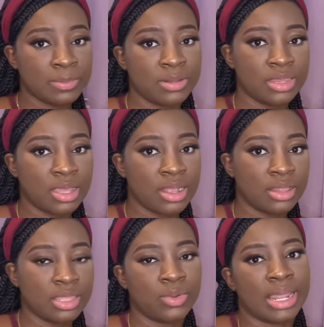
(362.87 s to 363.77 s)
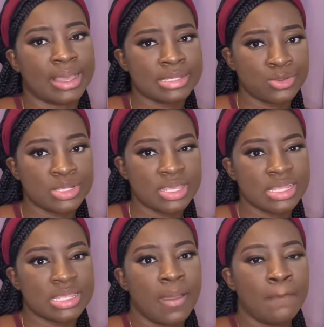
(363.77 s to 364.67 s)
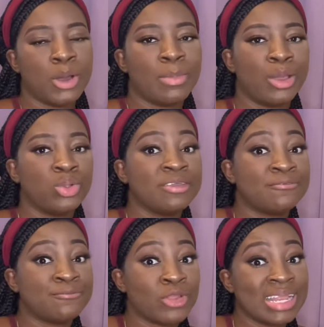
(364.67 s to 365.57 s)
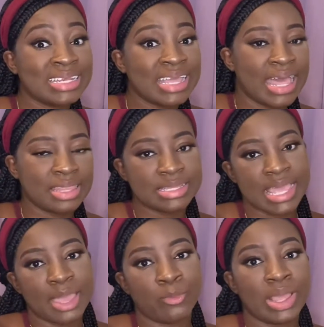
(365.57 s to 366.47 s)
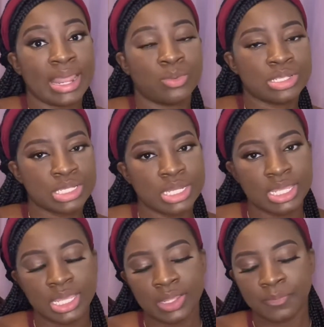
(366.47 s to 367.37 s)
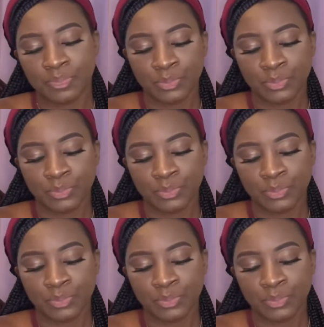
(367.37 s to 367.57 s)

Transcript: there. They were like associates. But my only friend at the time while I was studying